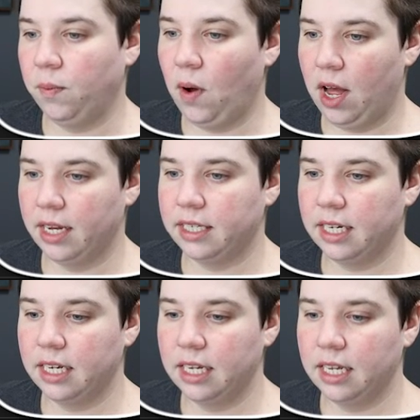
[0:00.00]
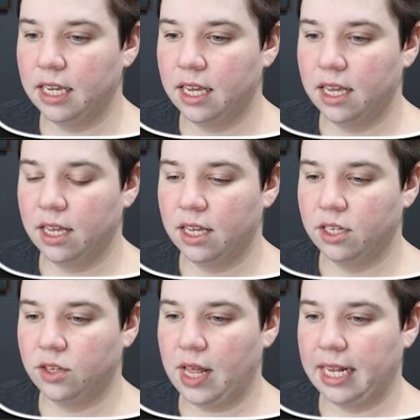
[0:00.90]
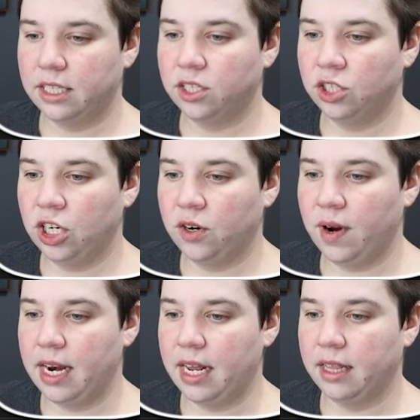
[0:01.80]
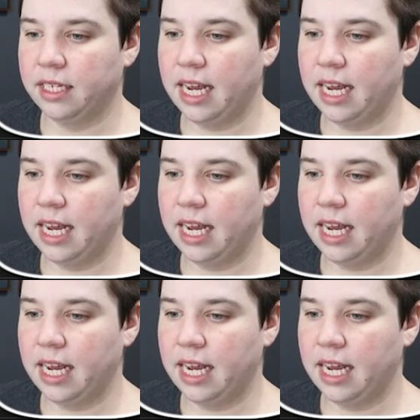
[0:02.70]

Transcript: we want. So that's generating the